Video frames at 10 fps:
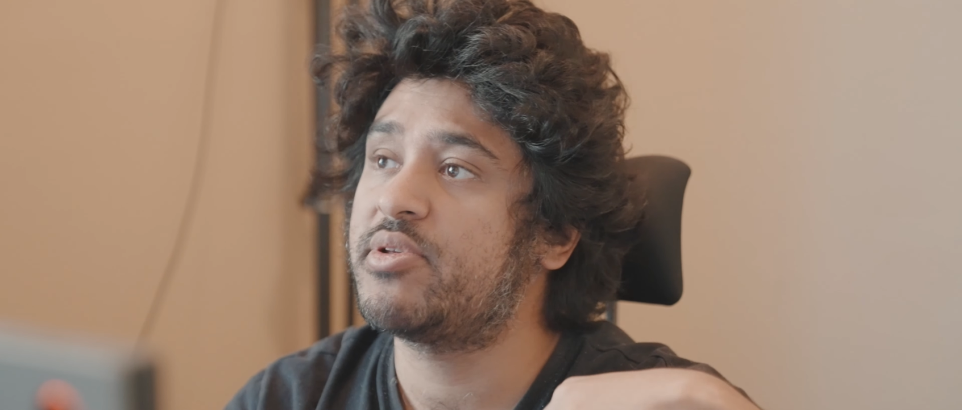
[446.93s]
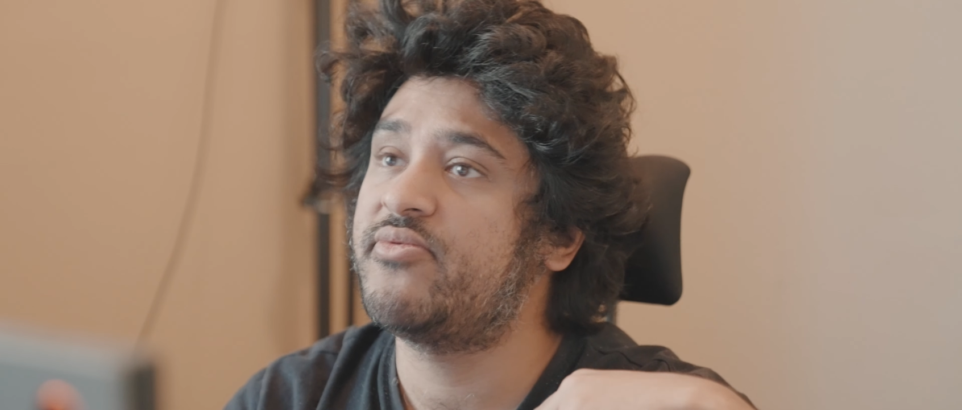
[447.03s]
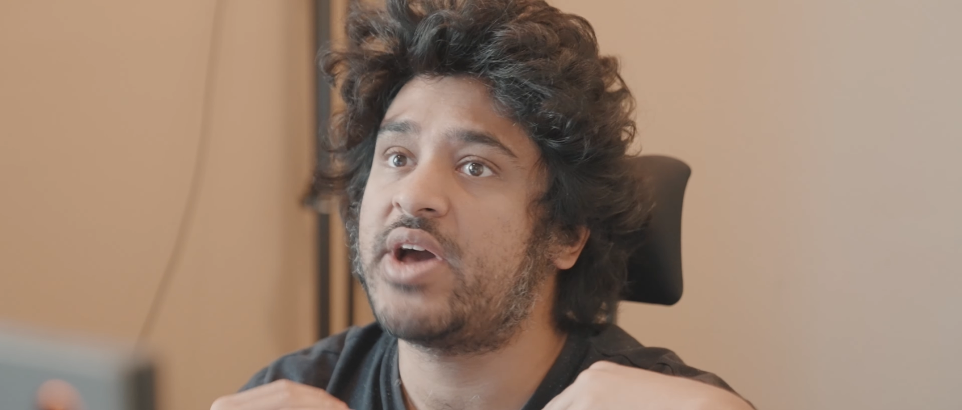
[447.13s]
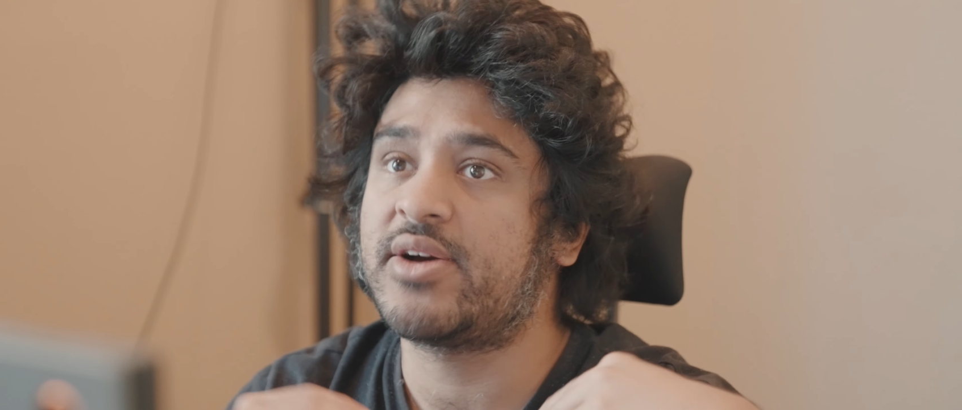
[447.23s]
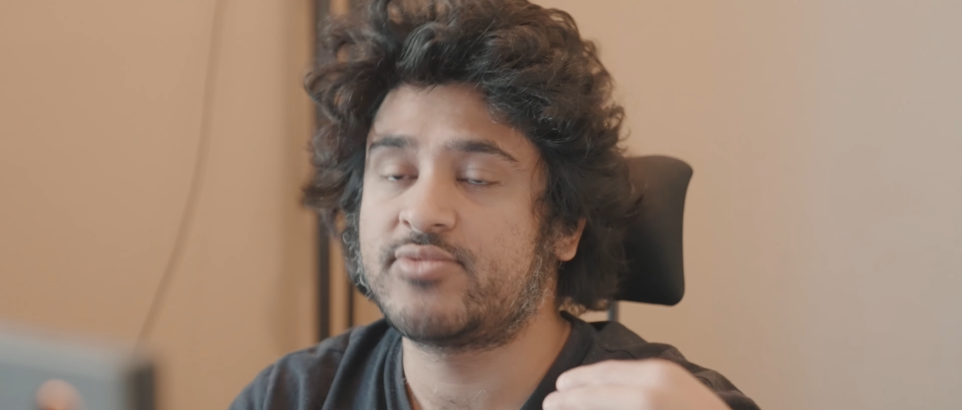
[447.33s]
but
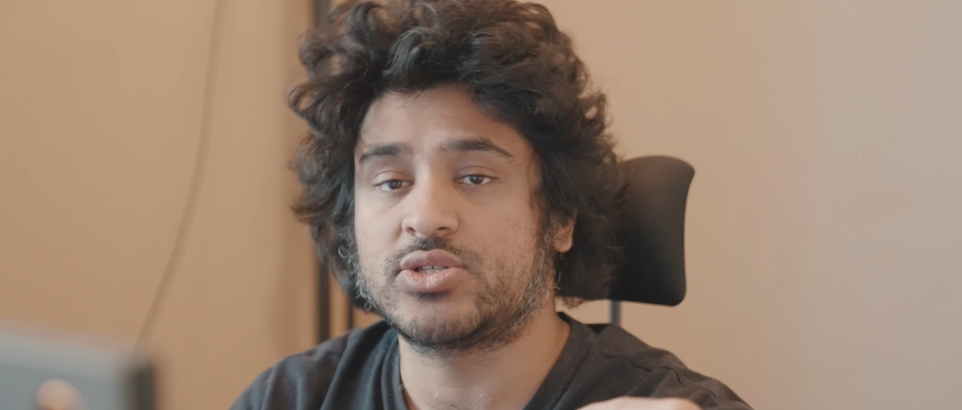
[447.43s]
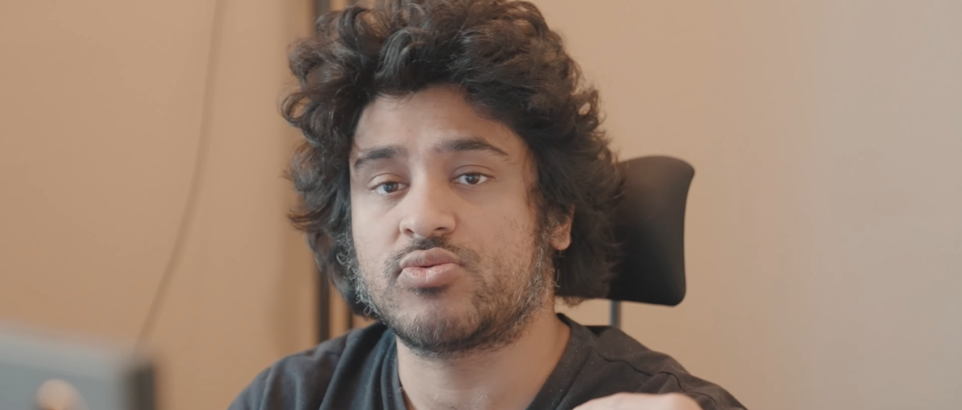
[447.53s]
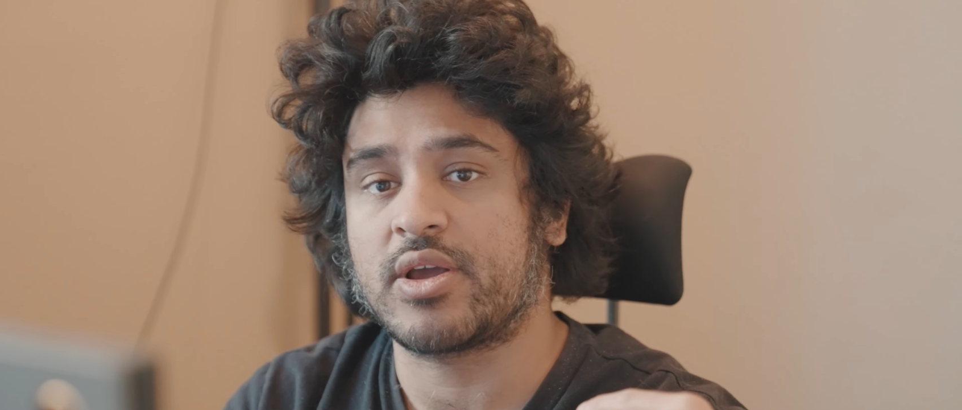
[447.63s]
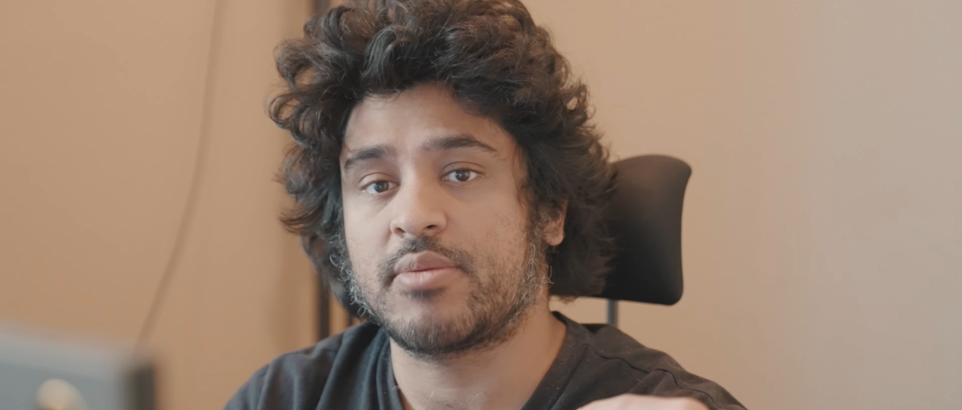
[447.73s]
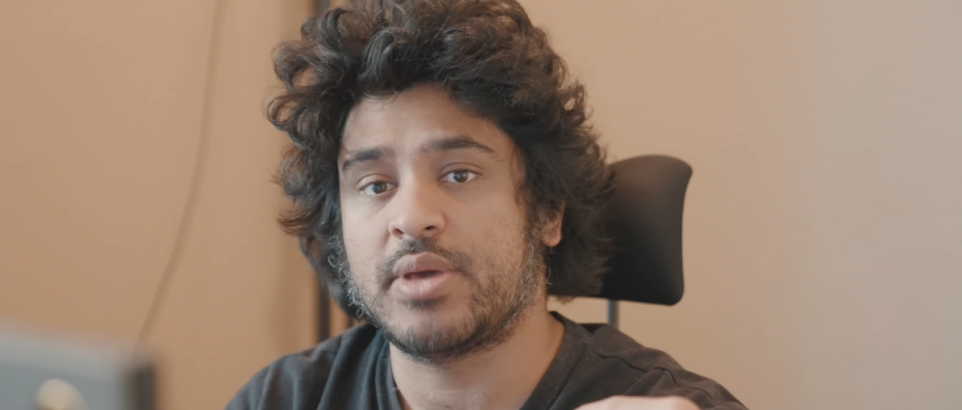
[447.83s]
Valve does
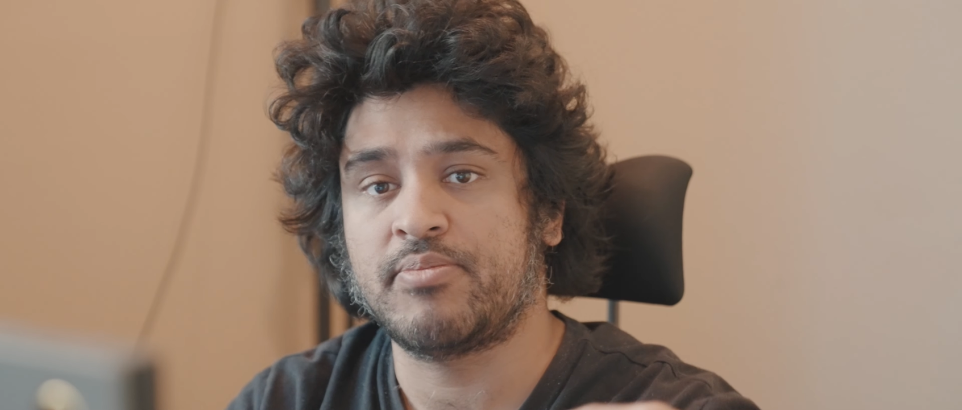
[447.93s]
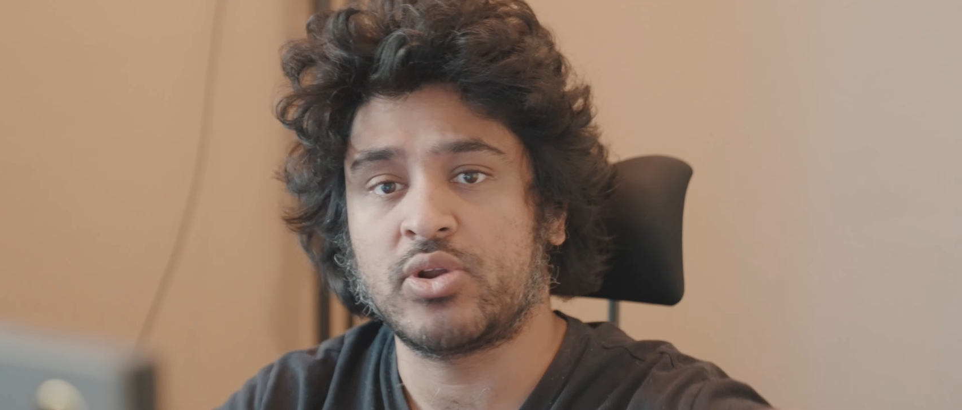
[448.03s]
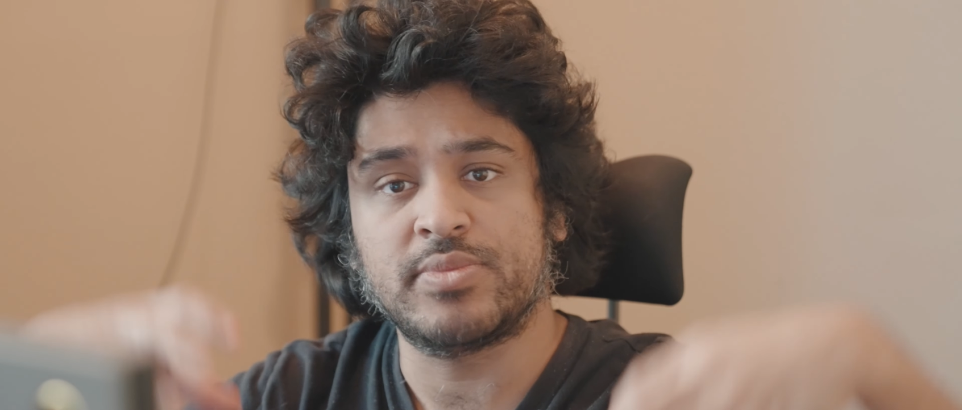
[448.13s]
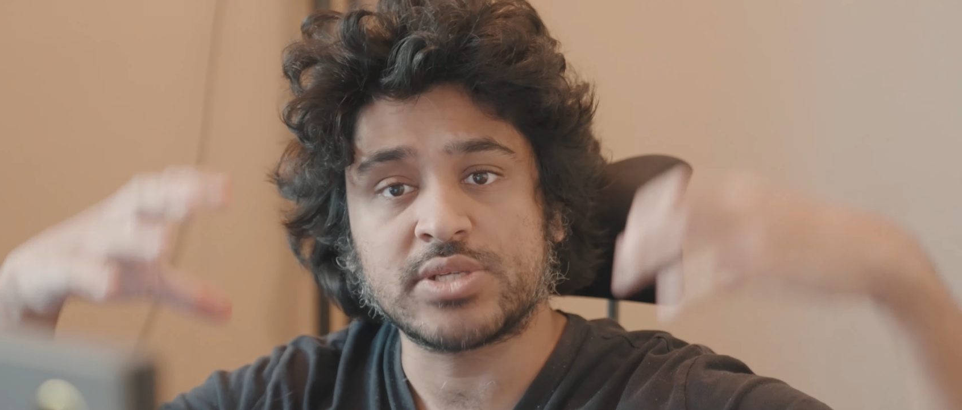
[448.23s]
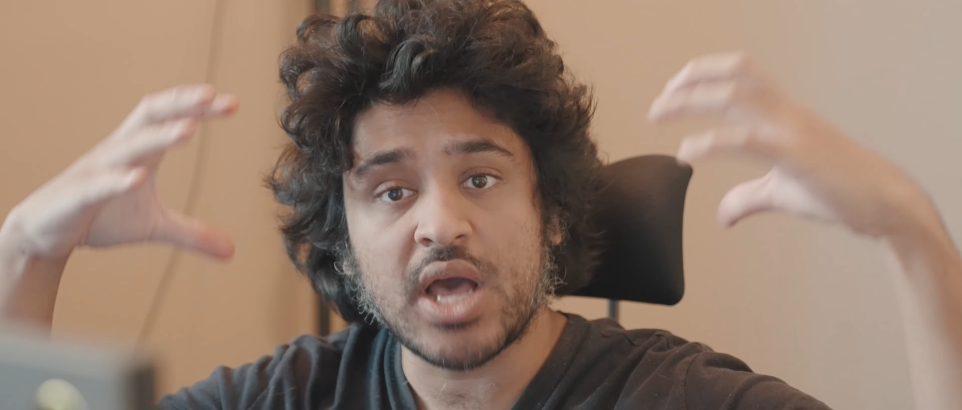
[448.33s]
recommend put
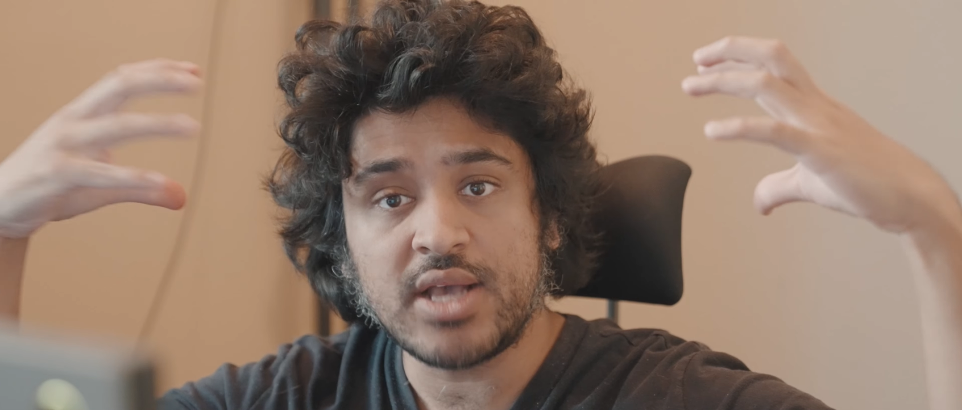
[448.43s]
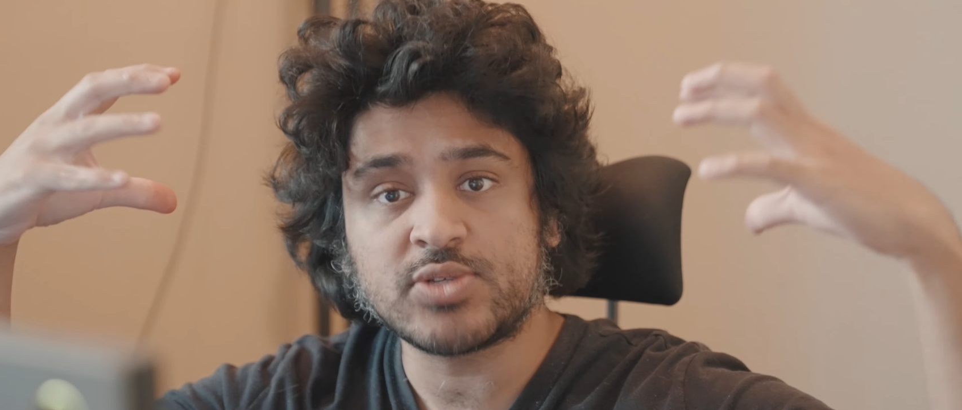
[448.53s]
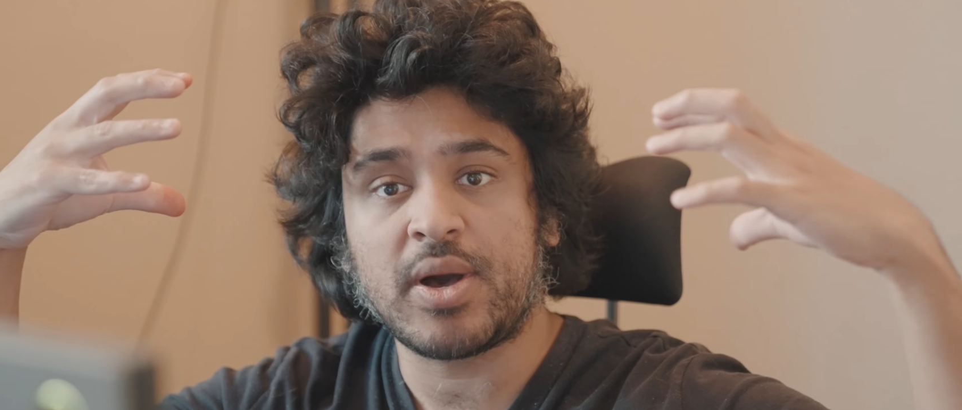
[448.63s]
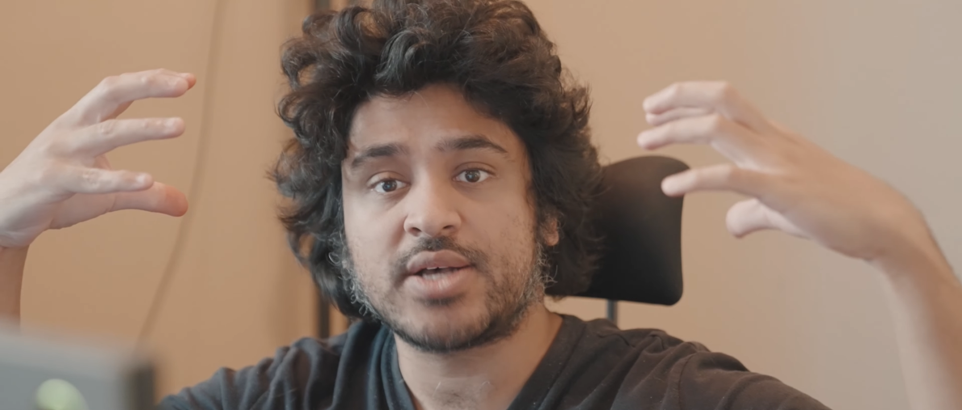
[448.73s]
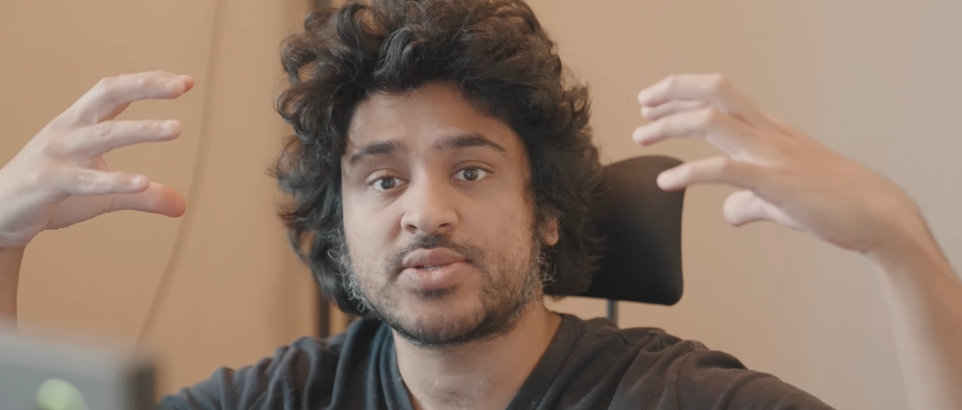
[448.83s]
them as high as
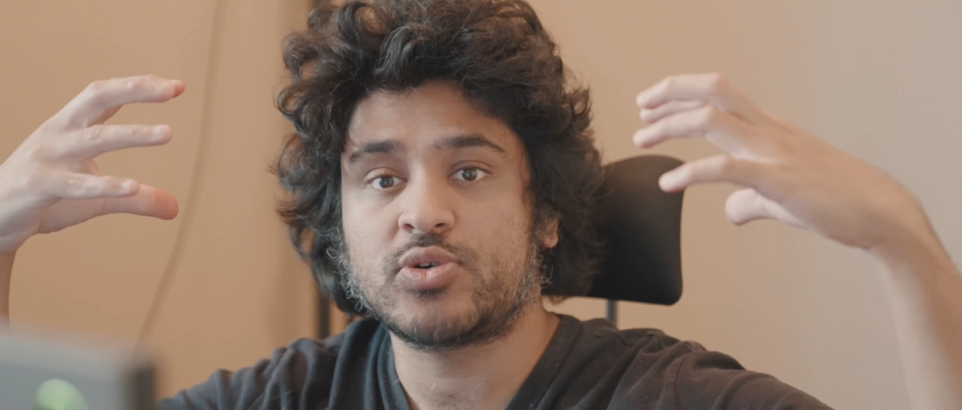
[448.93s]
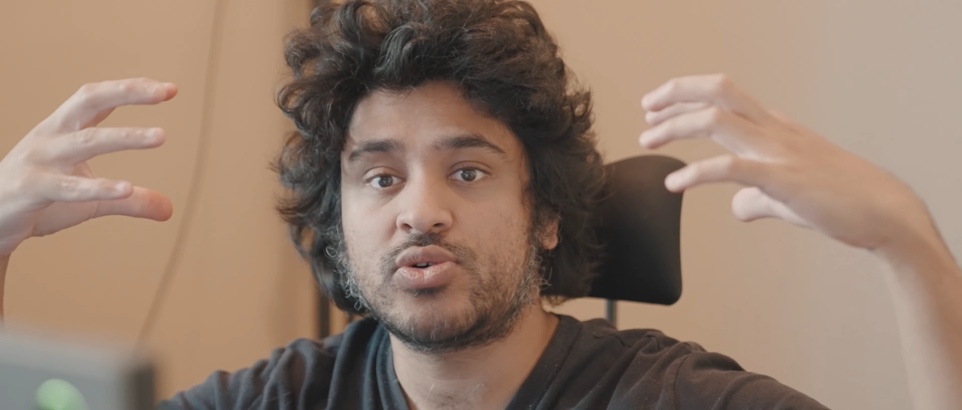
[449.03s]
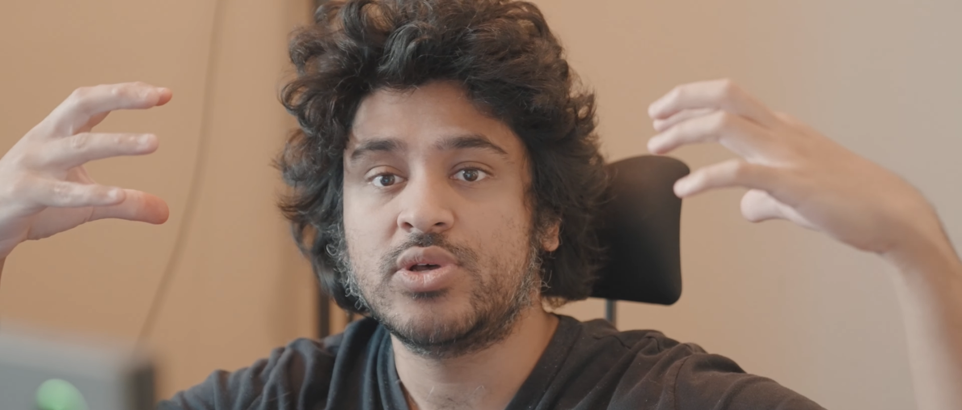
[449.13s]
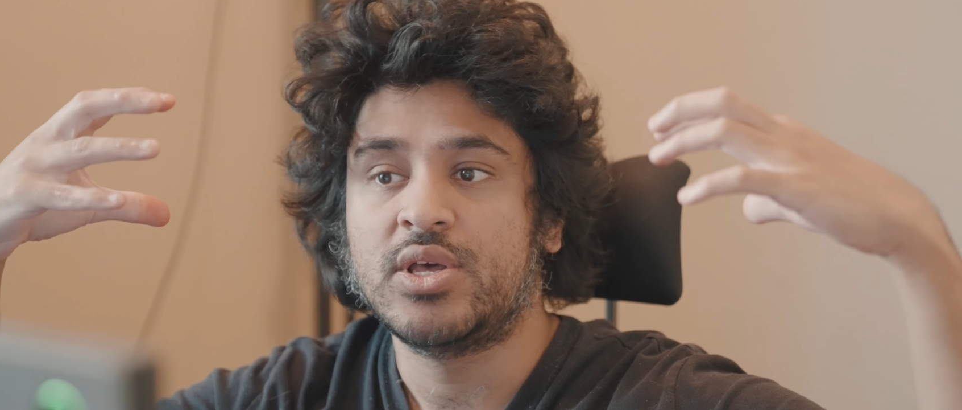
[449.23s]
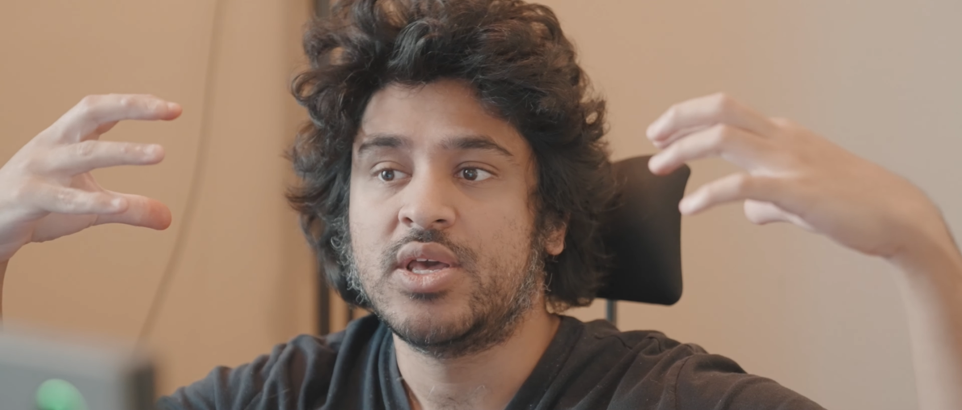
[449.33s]
possible,